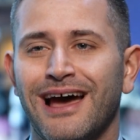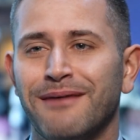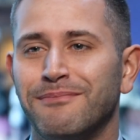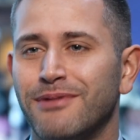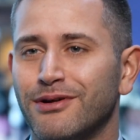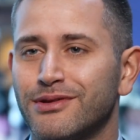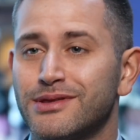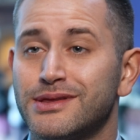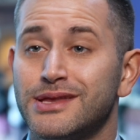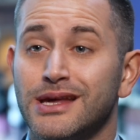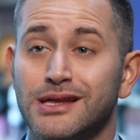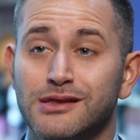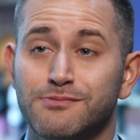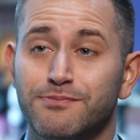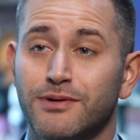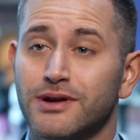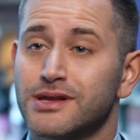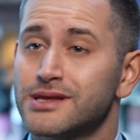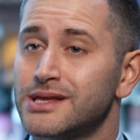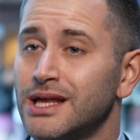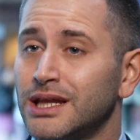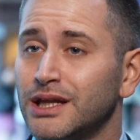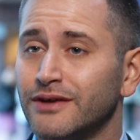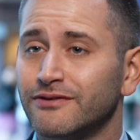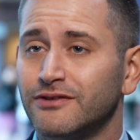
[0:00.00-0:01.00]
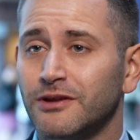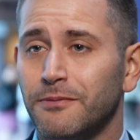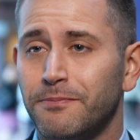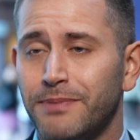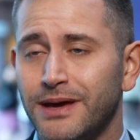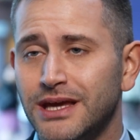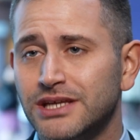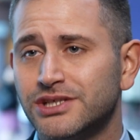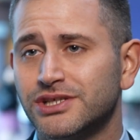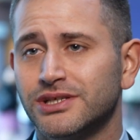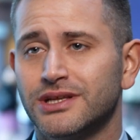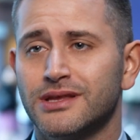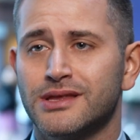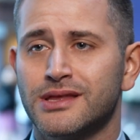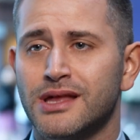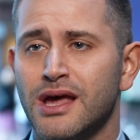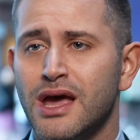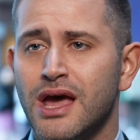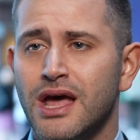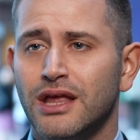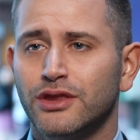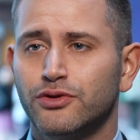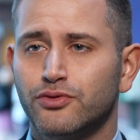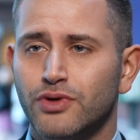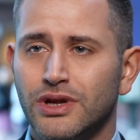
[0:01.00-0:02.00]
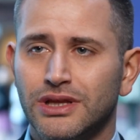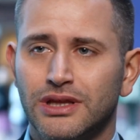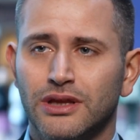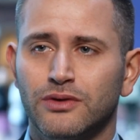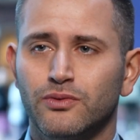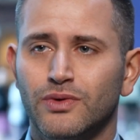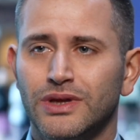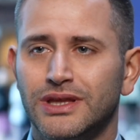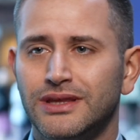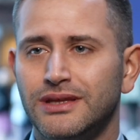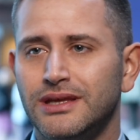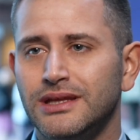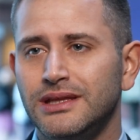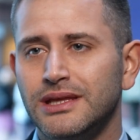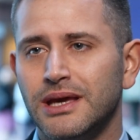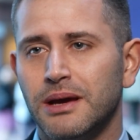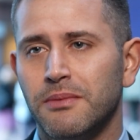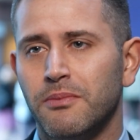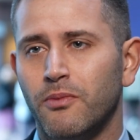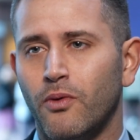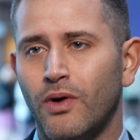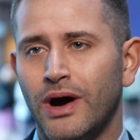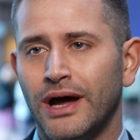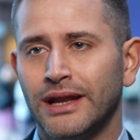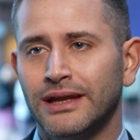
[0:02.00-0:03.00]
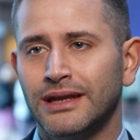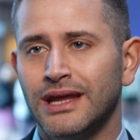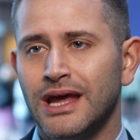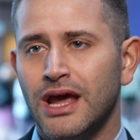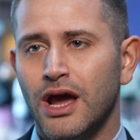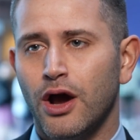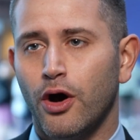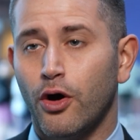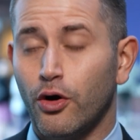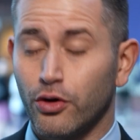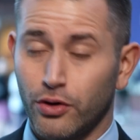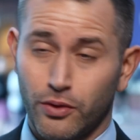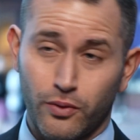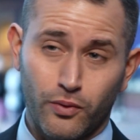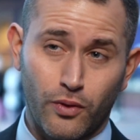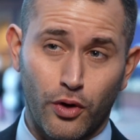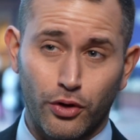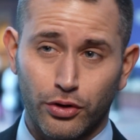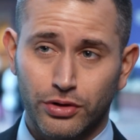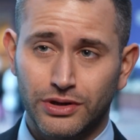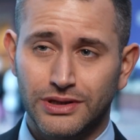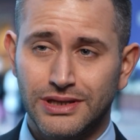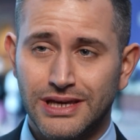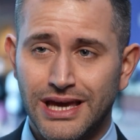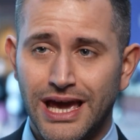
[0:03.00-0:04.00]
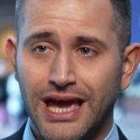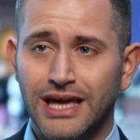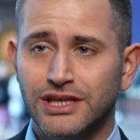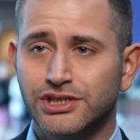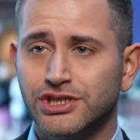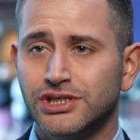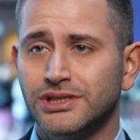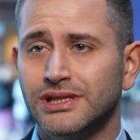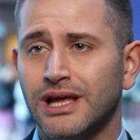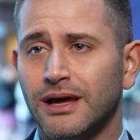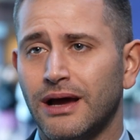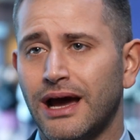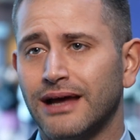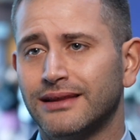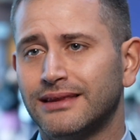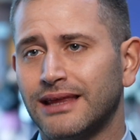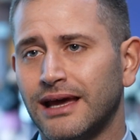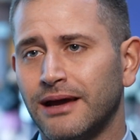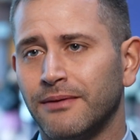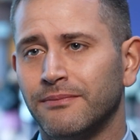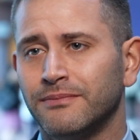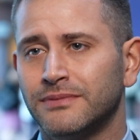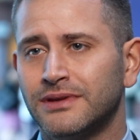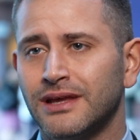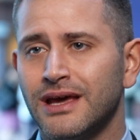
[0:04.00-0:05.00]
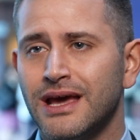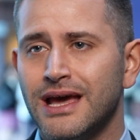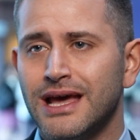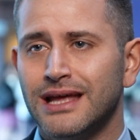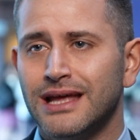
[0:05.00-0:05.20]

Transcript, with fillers: about 6% of the patients treated with TDM1 or, or TH in an attempt